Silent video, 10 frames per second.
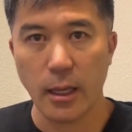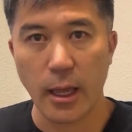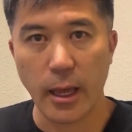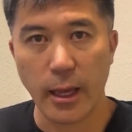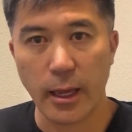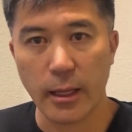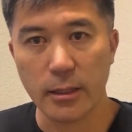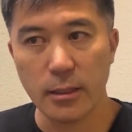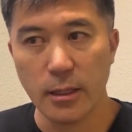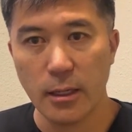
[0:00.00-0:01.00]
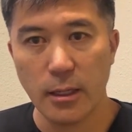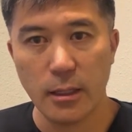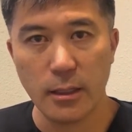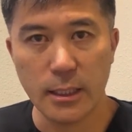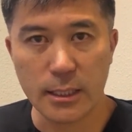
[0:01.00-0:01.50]
And
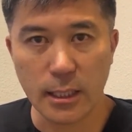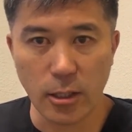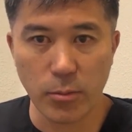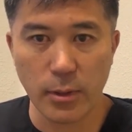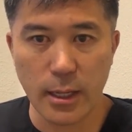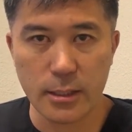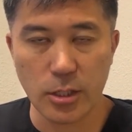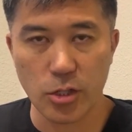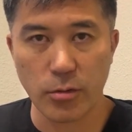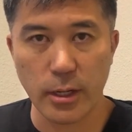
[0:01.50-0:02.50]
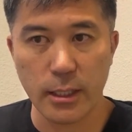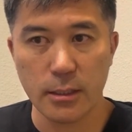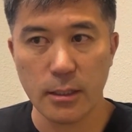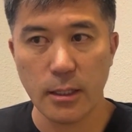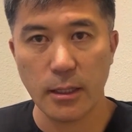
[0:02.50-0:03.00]
these clear plastic
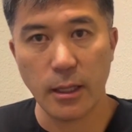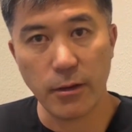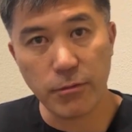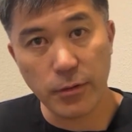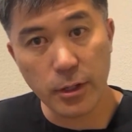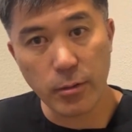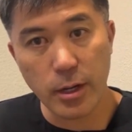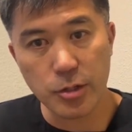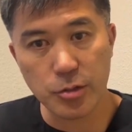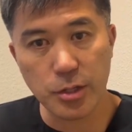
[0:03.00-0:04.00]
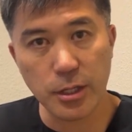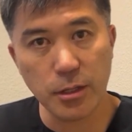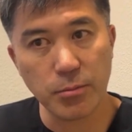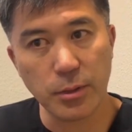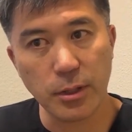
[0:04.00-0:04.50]
trays, they fit around your
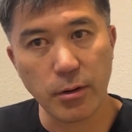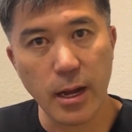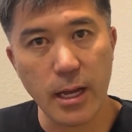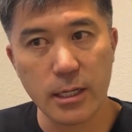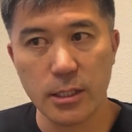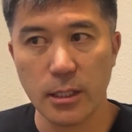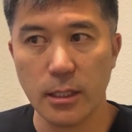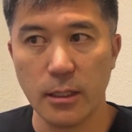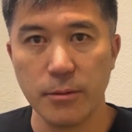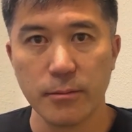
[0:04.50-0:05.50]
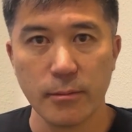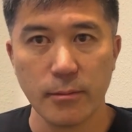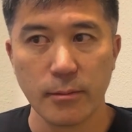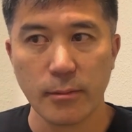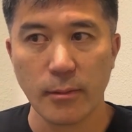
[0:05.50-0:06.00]
teeth, but they're actually
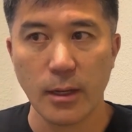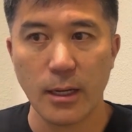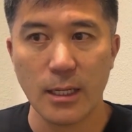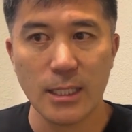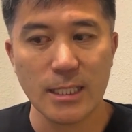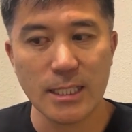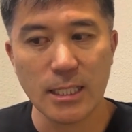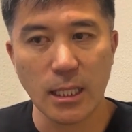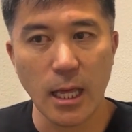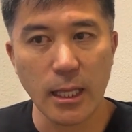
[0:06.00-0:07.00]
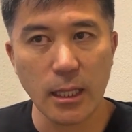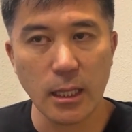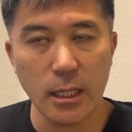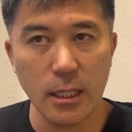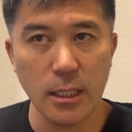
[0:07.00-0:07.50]

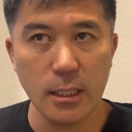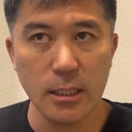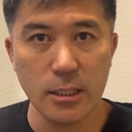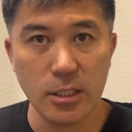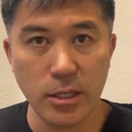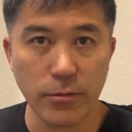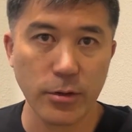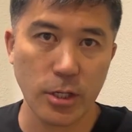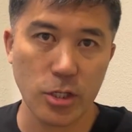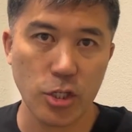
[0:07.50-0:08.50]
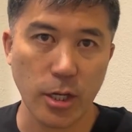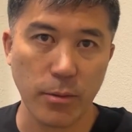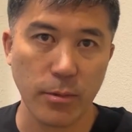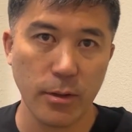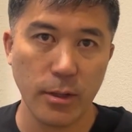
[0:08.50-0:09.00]
slightly different in
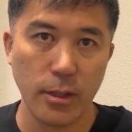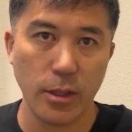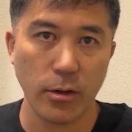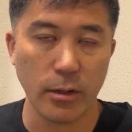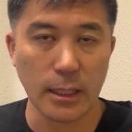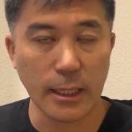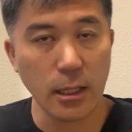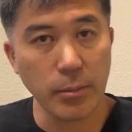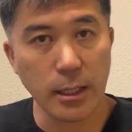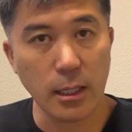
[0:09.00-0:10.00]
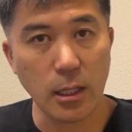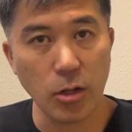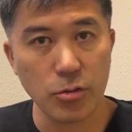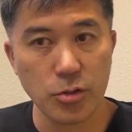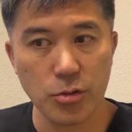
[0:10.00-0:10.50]
shape. They're a little bit
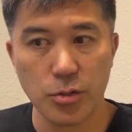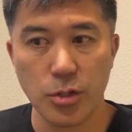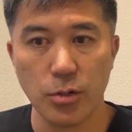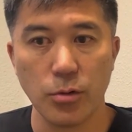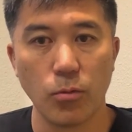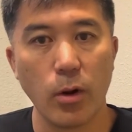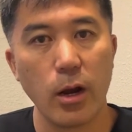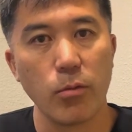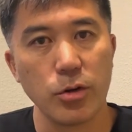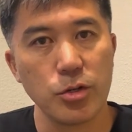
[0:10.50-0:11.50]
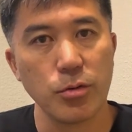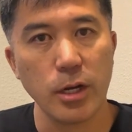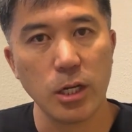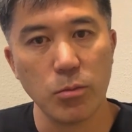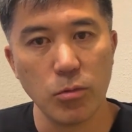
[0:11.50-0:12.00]
closer to where we're trying
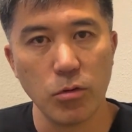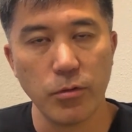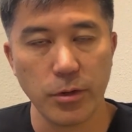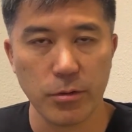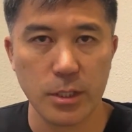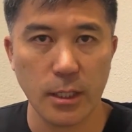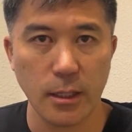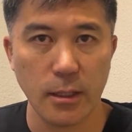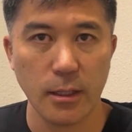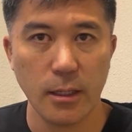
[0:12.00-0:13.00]
to move your teeth,